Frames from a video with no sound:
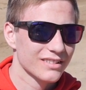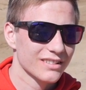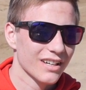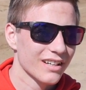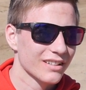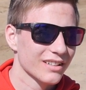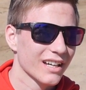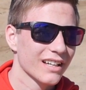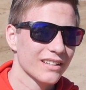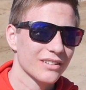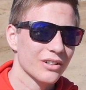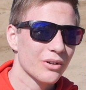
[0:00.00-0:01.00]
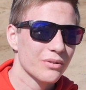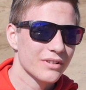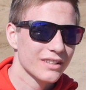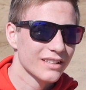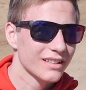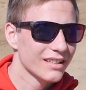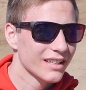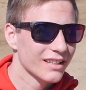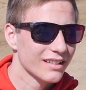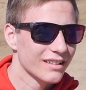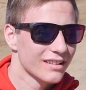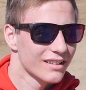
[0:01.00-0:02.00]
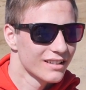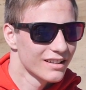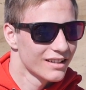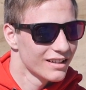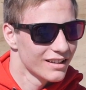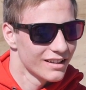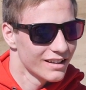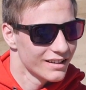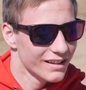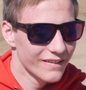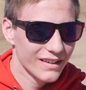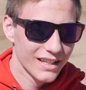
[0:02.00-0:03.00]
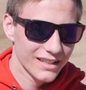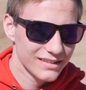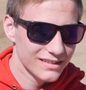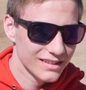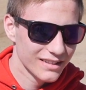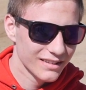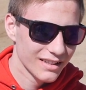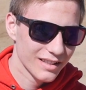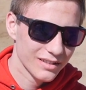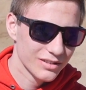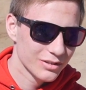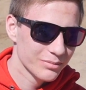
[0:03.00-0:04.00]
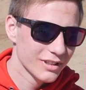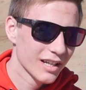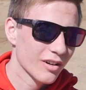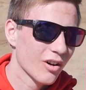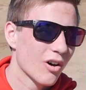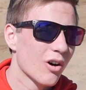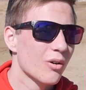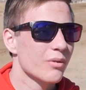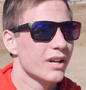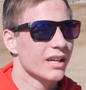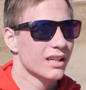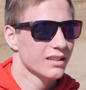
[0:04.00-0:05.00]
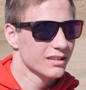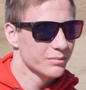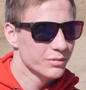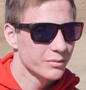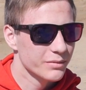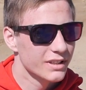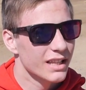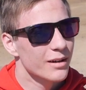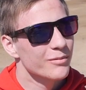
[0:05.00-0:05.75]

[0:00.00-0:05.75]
gotta kind of go with it. And then the next thing, they took me down a hallway and put me in the